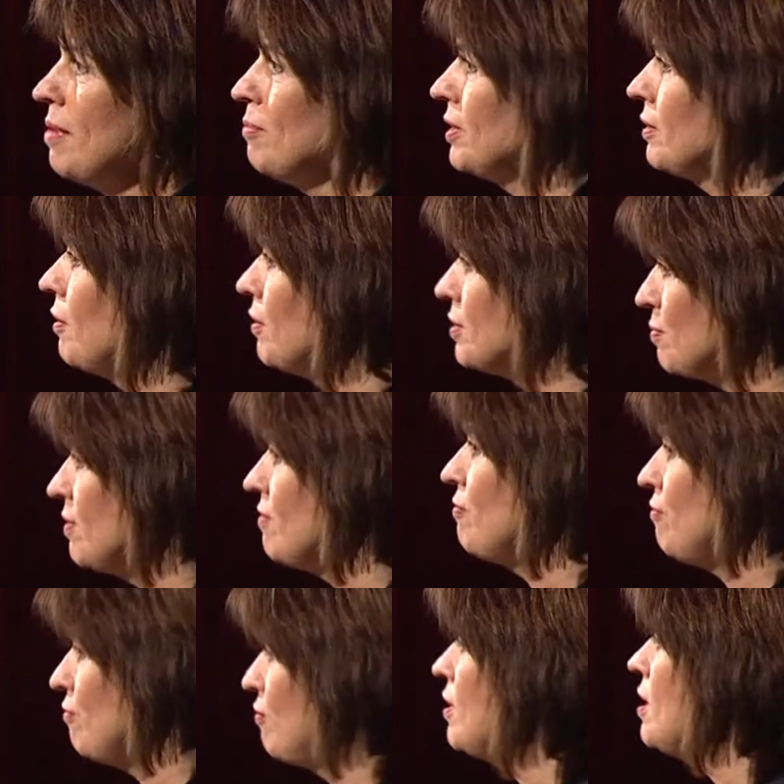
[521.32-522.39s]
because with
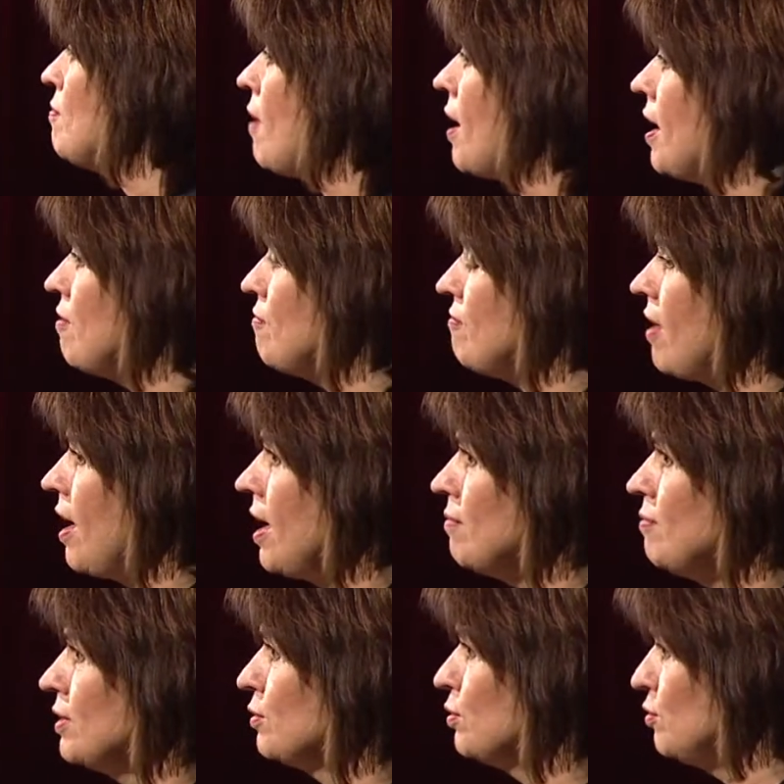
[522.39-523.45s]
free Wi-Fi,
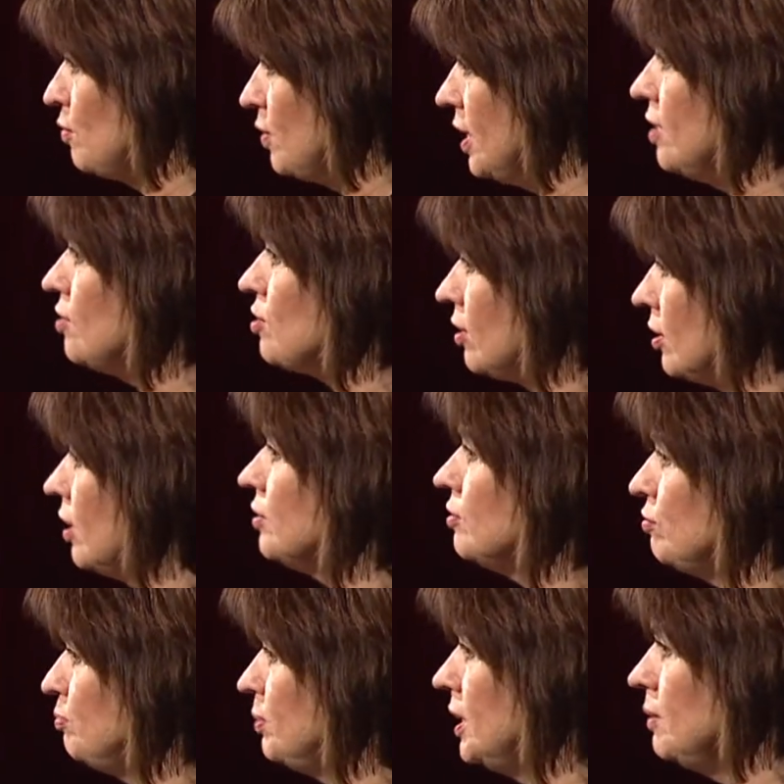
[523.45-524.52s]
we could reach a lot
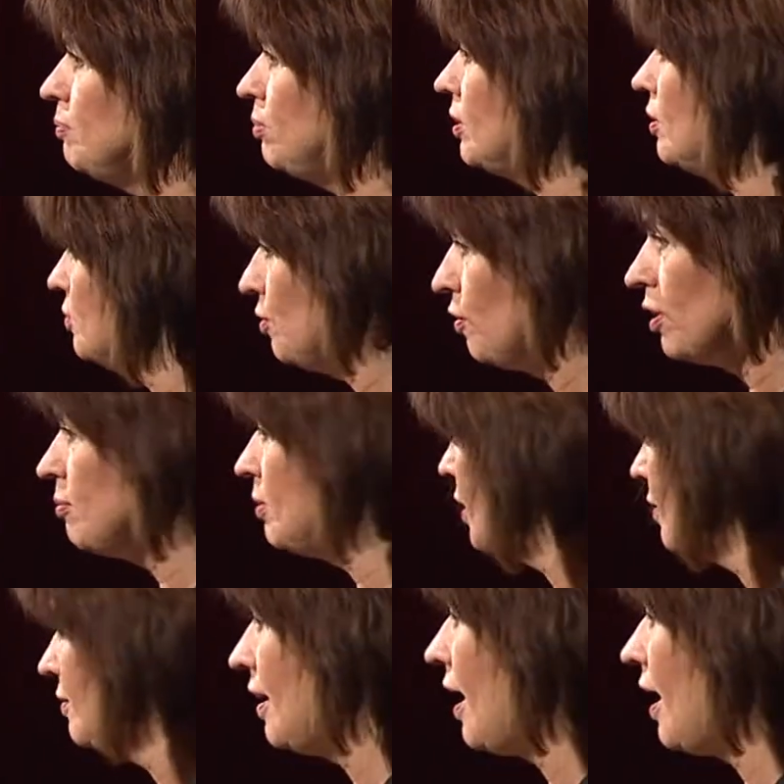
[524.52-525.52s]
of people. Normally, they